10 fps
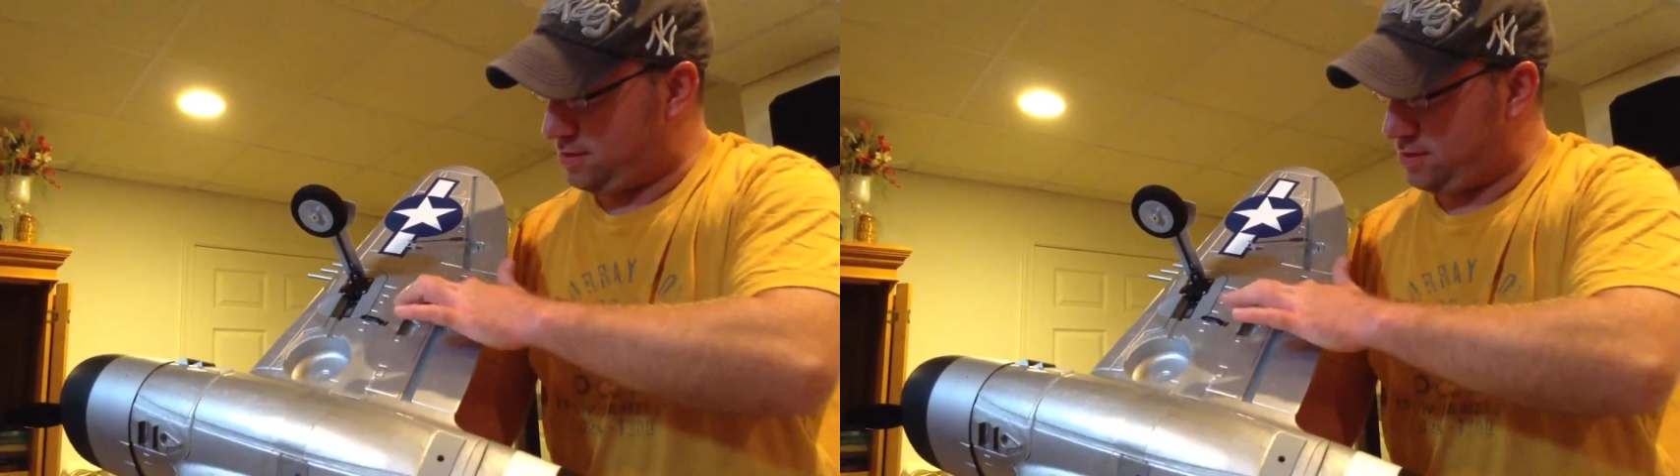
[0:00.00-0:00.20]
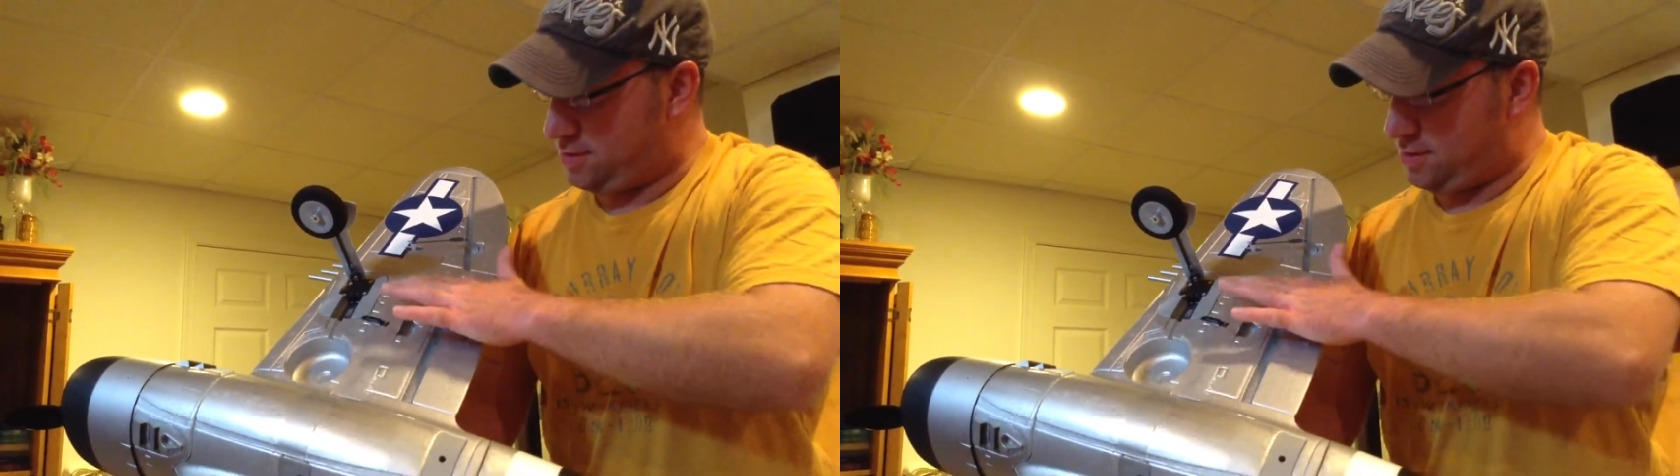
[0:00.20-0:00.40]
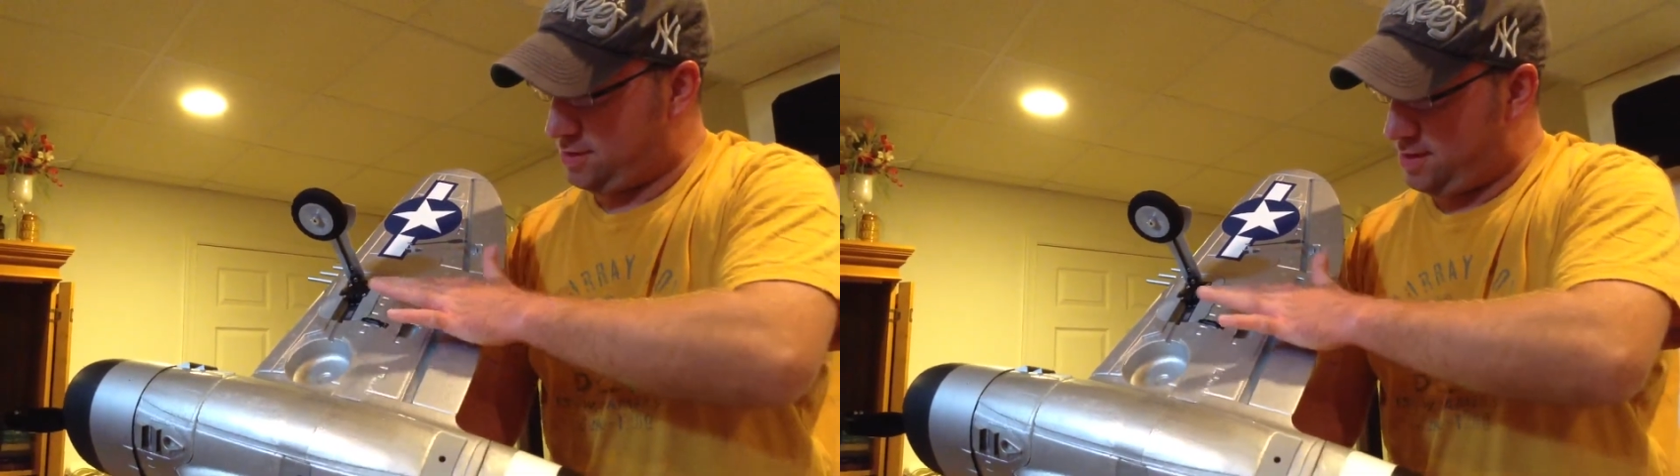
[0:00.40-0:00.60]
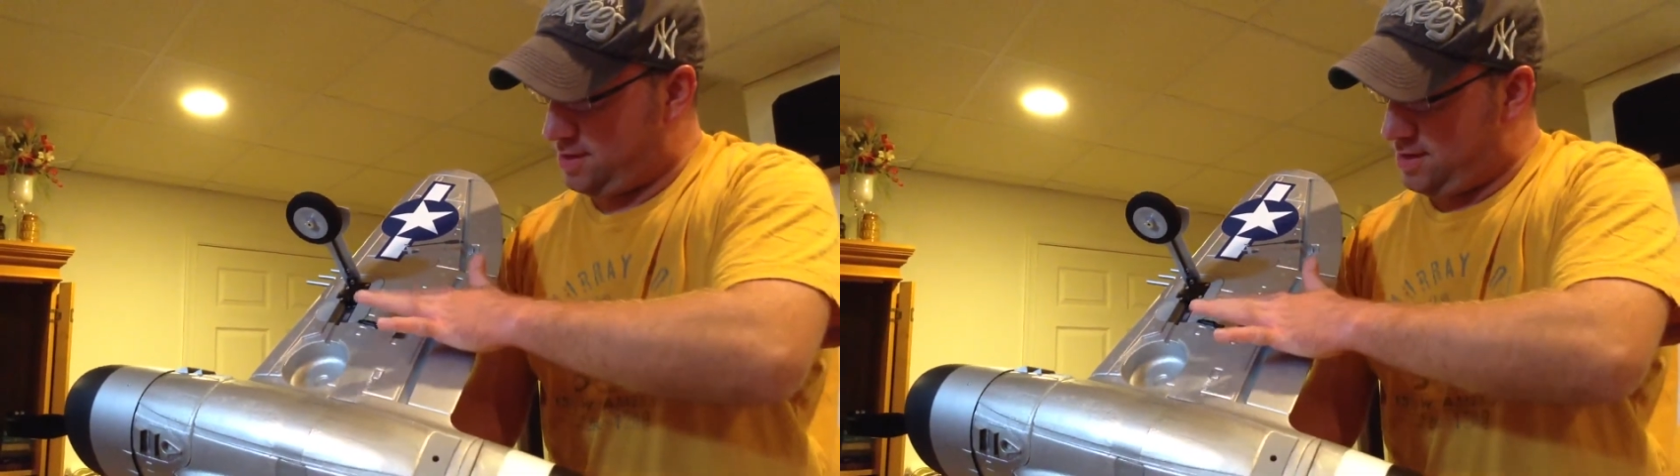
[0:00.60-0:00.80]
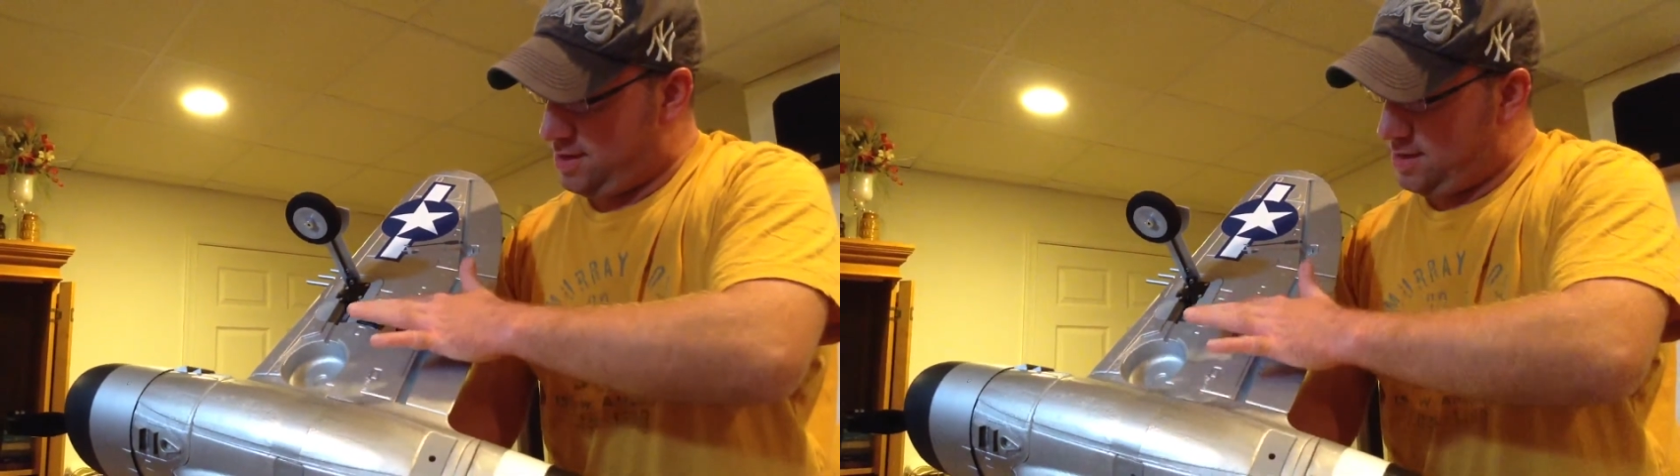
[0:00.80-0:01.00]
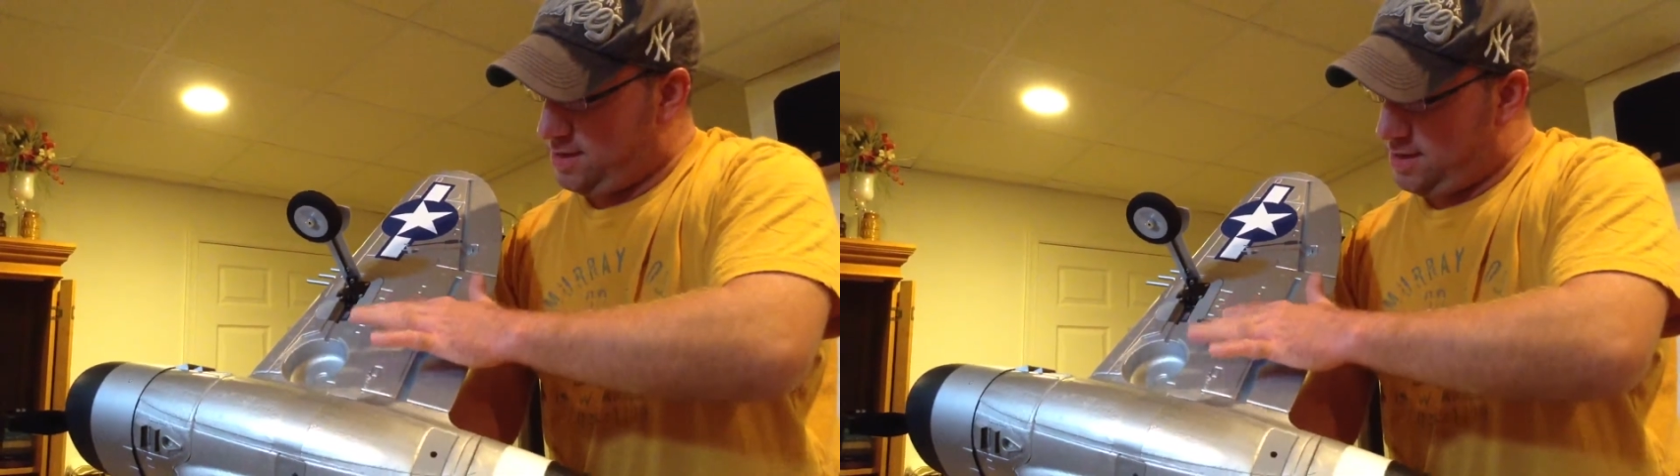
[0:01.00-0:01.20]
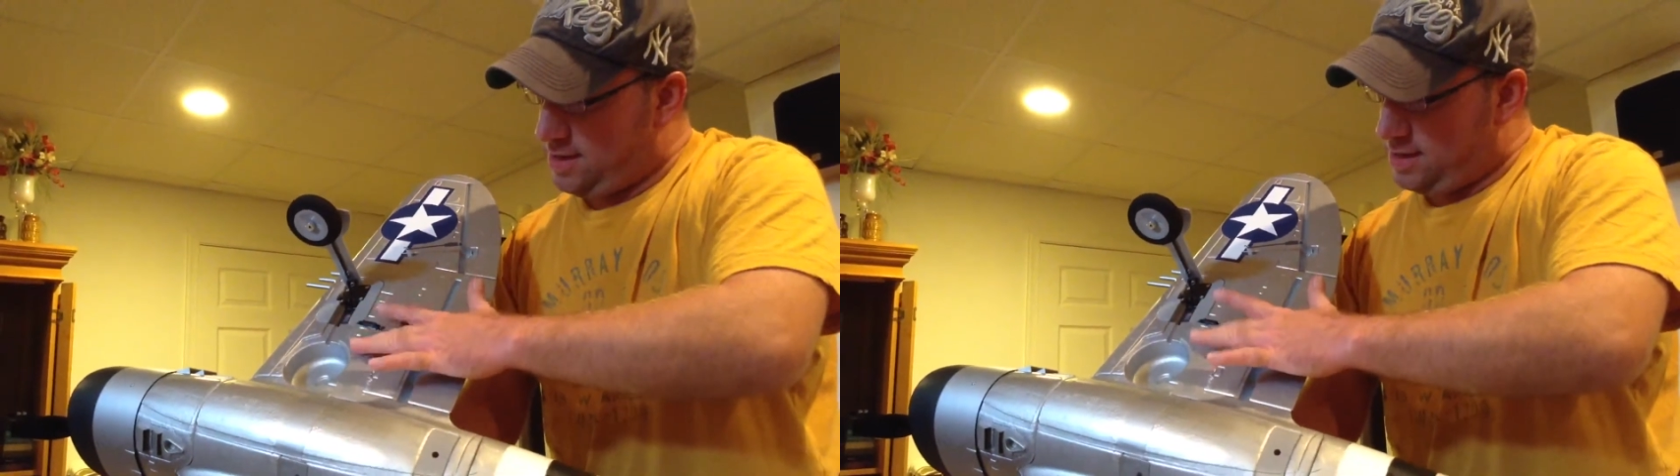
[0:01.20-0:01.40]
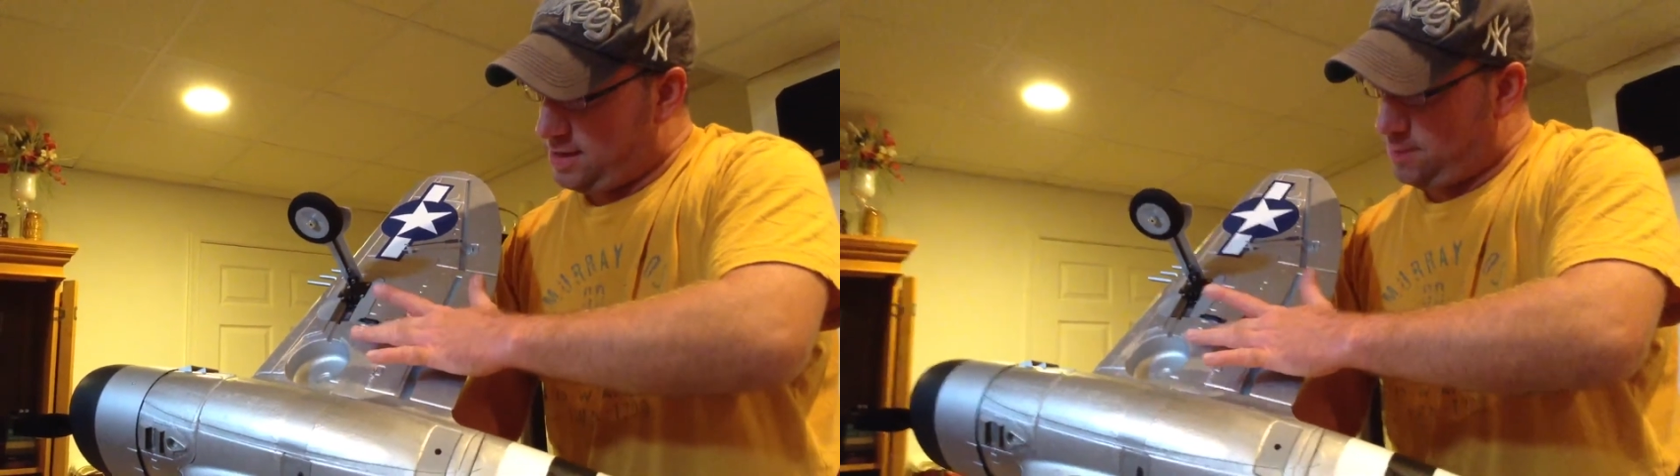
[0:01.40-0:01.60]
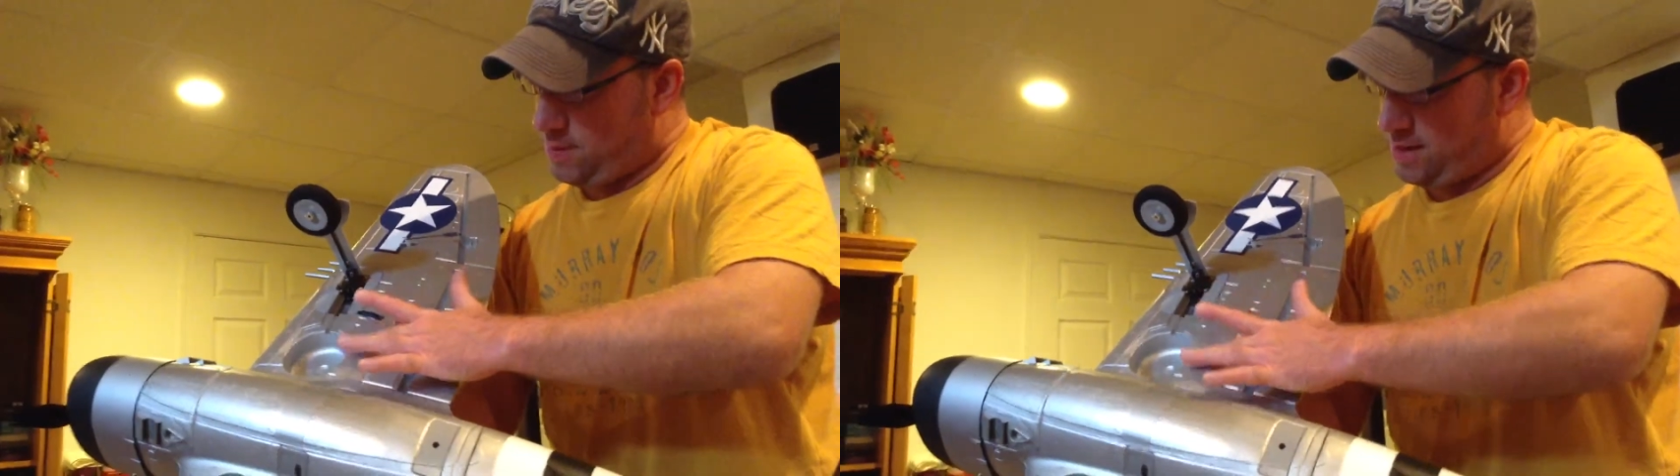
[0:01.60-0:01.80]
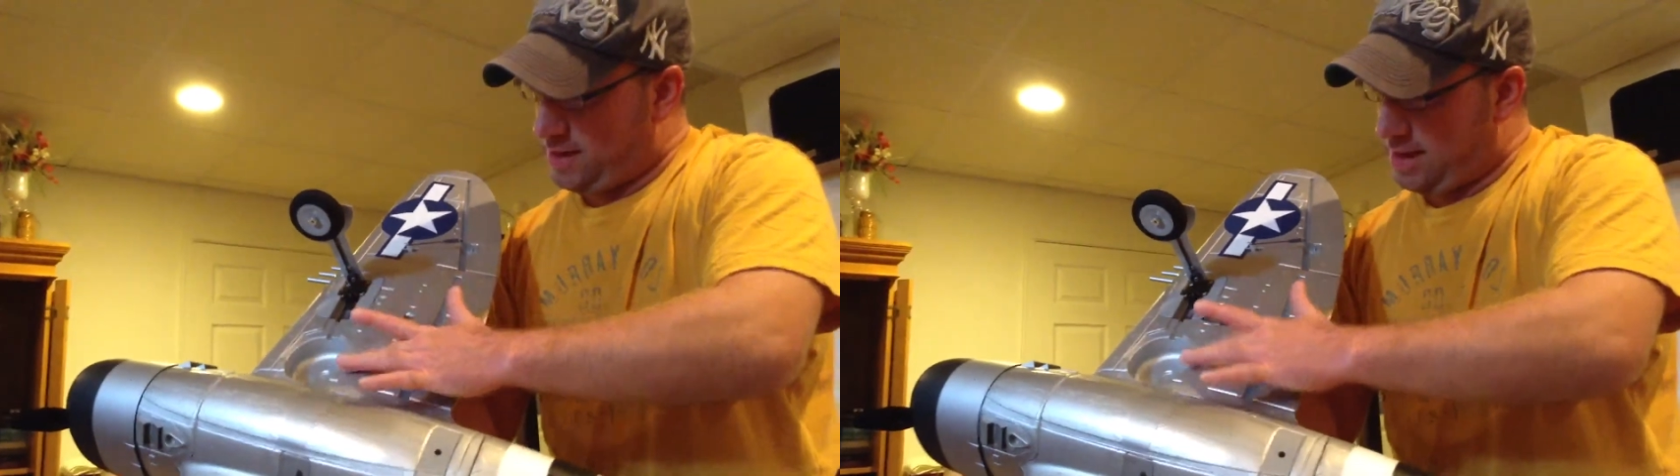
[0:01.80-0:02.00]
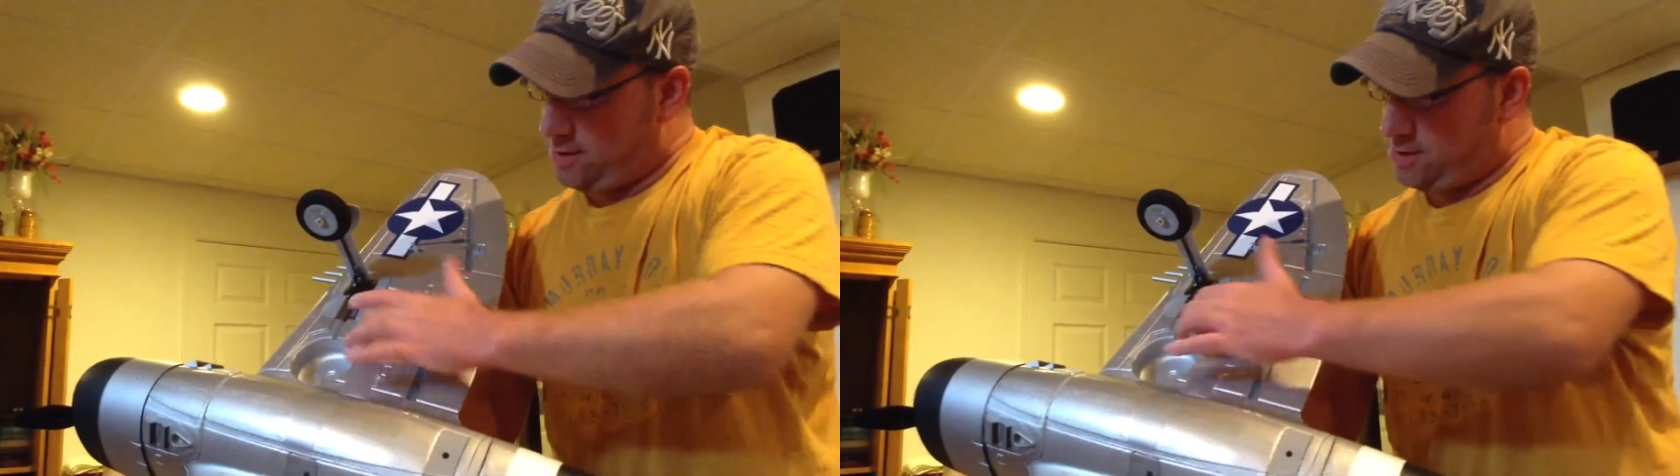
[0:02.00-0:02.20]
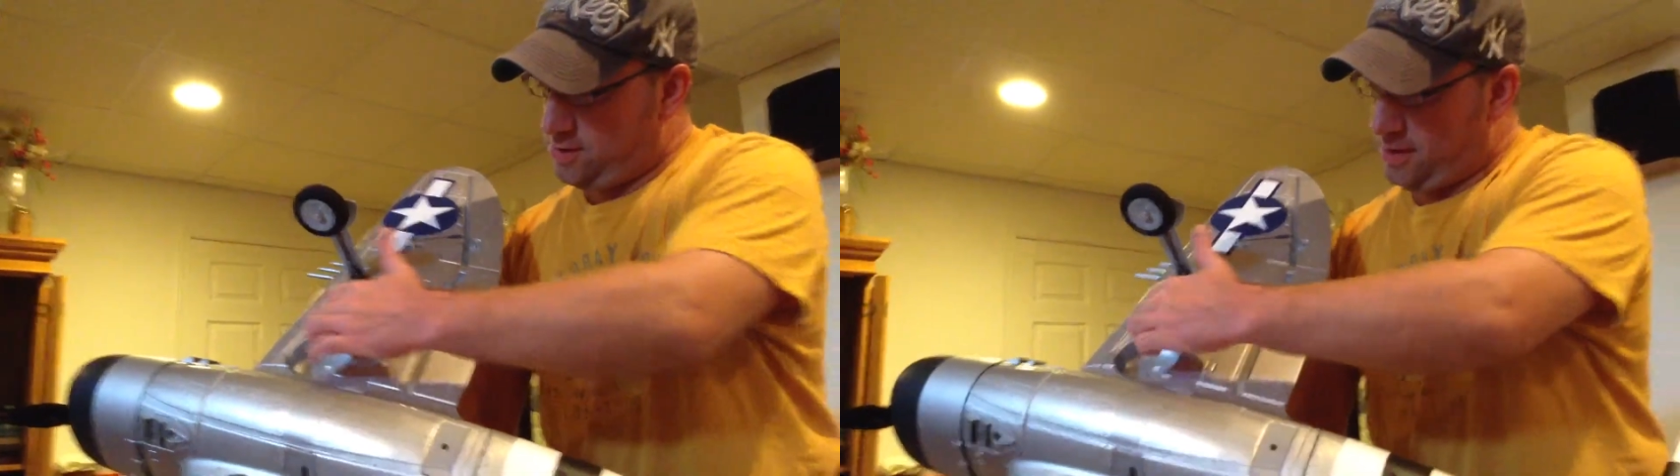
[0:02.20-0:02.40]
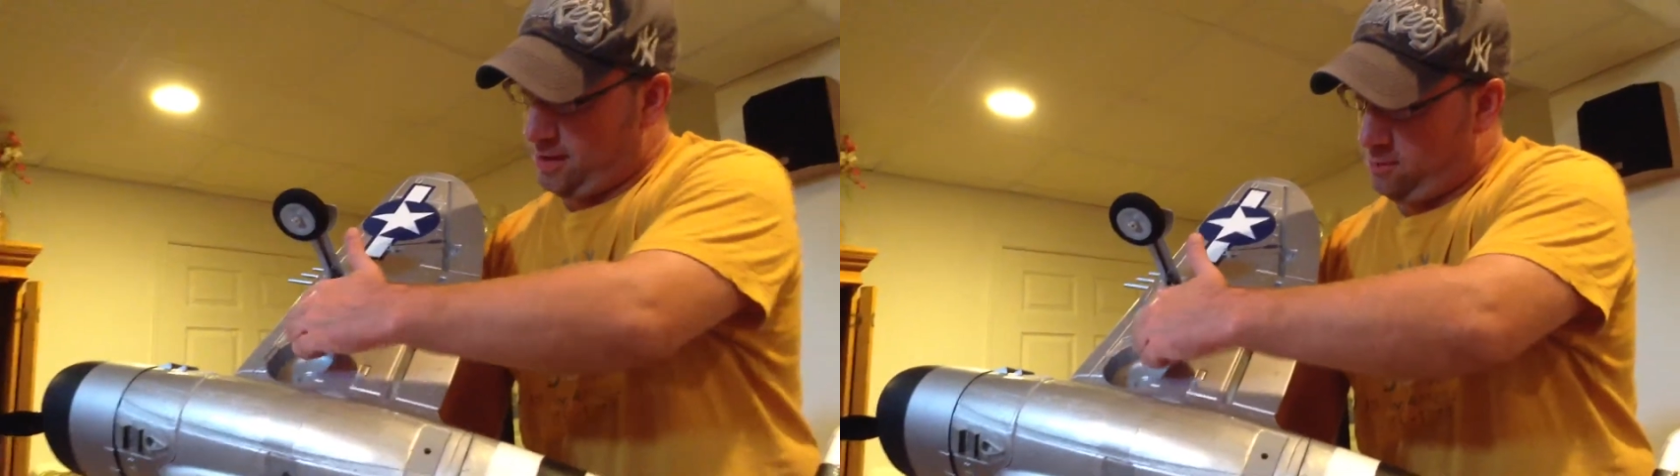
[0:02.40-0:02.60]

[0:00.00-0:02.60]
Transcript: just to keep that down so the air